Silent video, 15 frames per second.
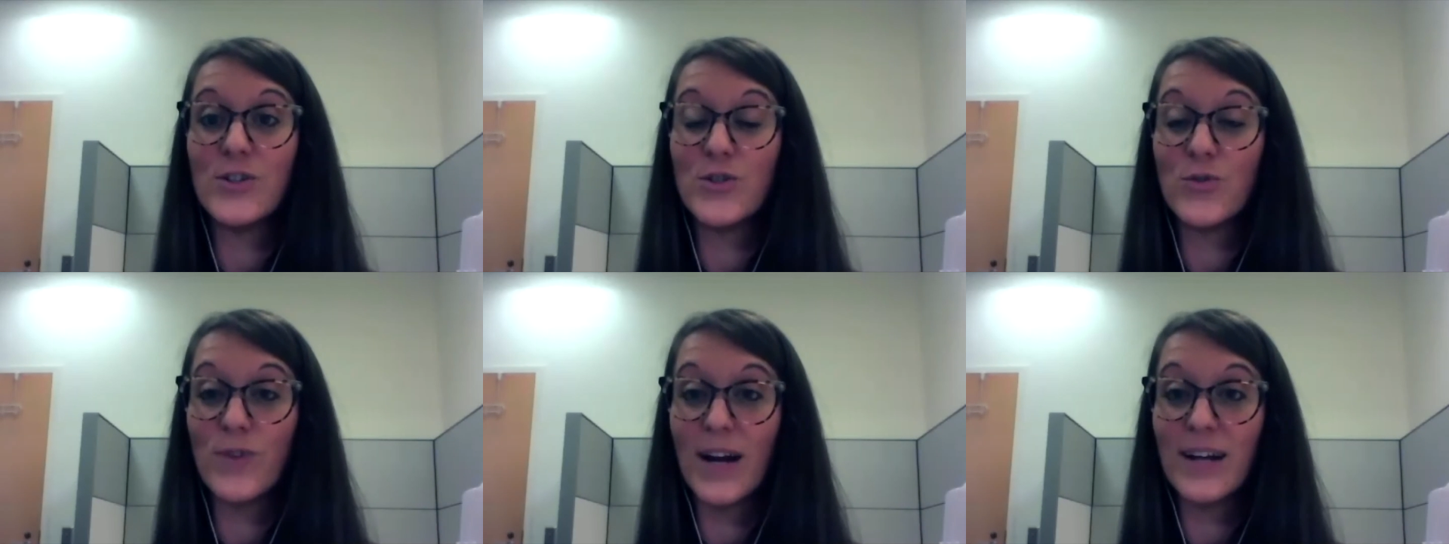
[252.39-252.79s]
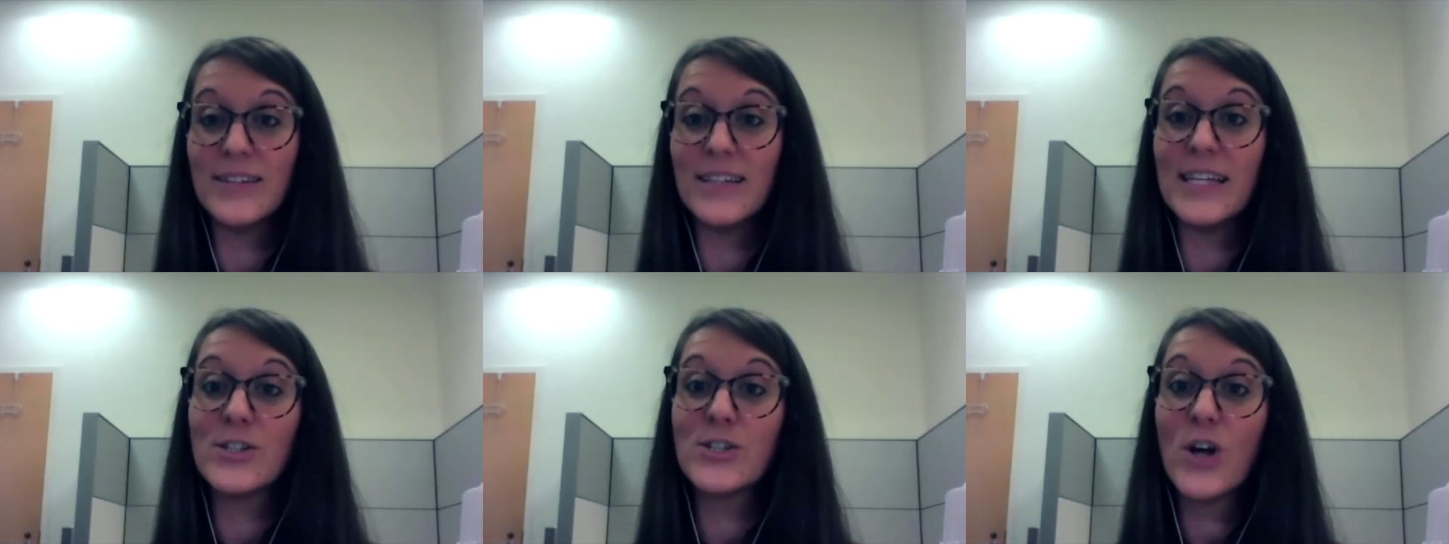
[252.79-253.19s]

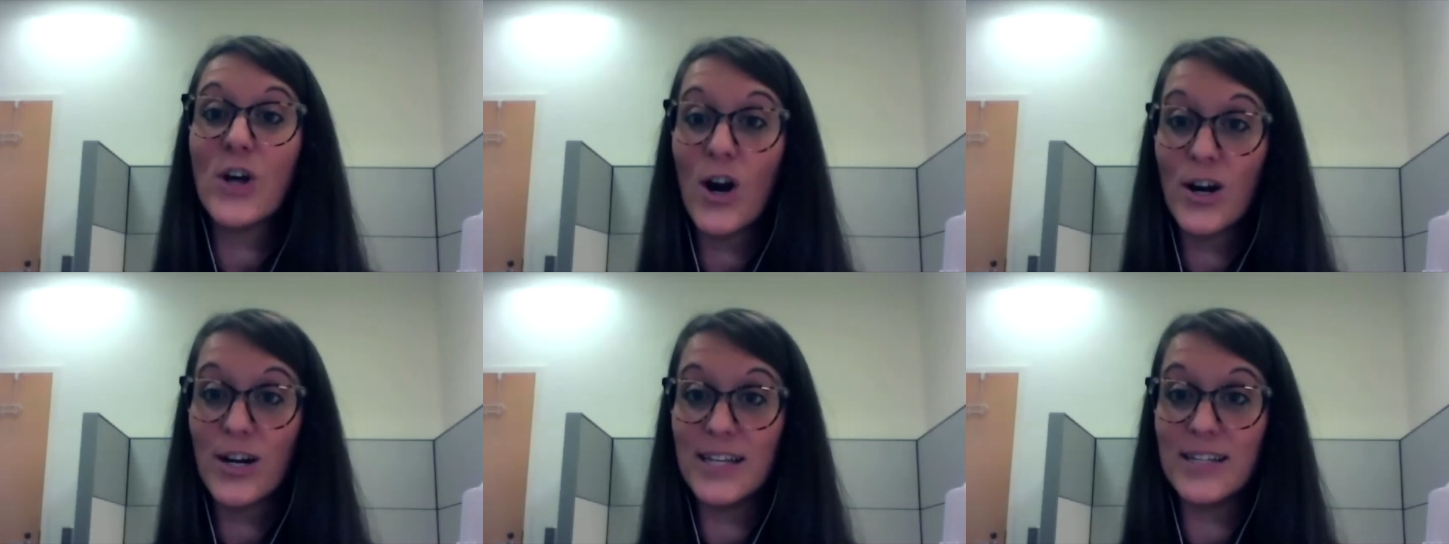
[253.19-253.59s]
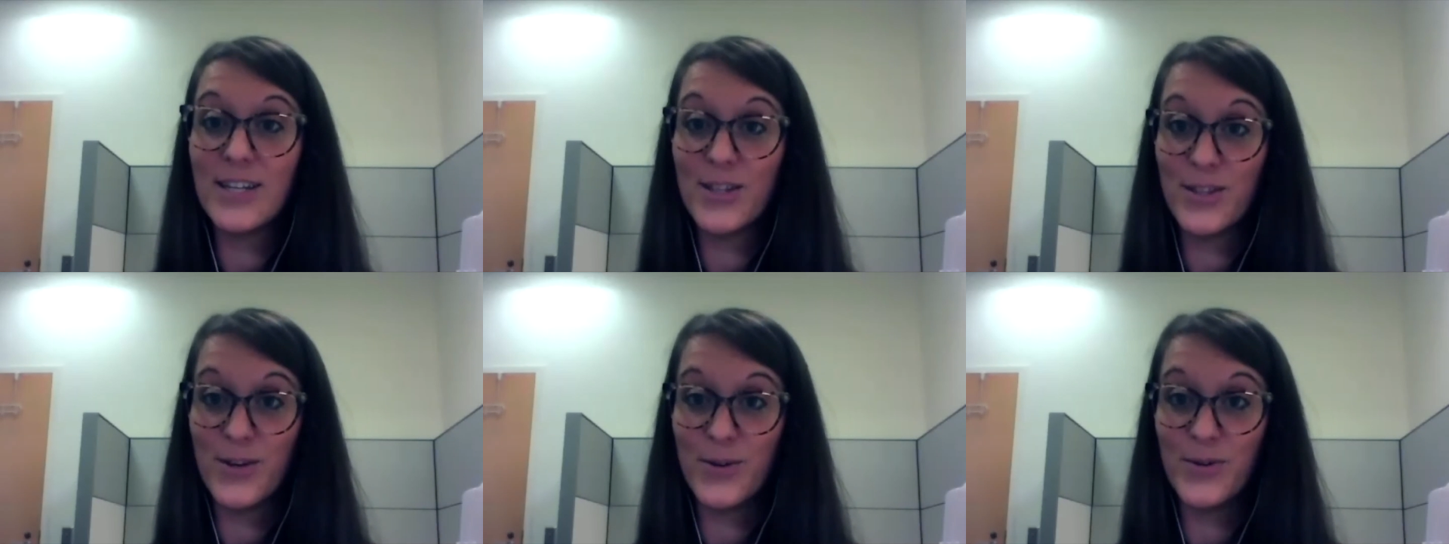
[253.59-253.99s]
directly target
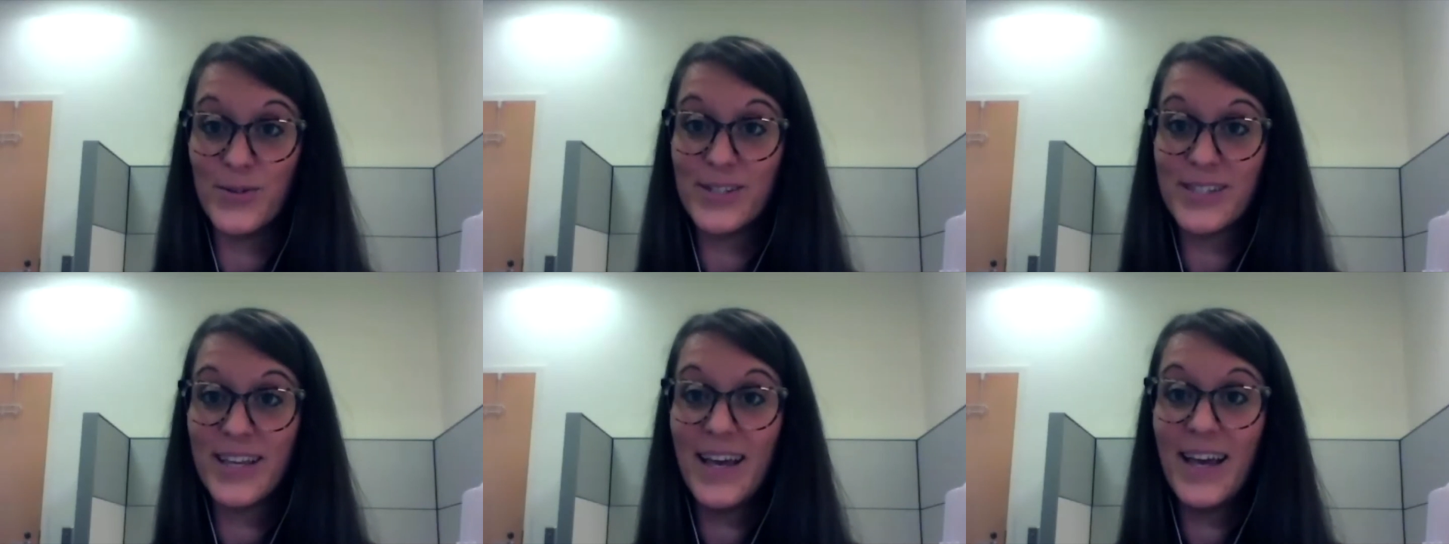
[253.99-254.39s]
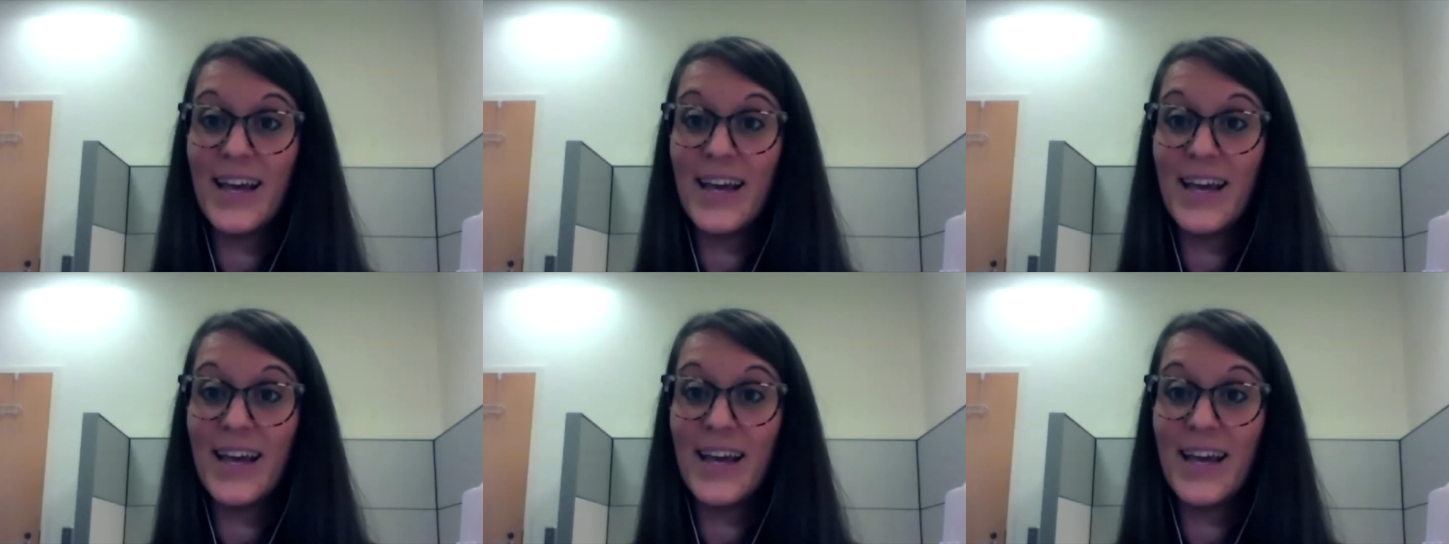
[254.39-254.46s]
those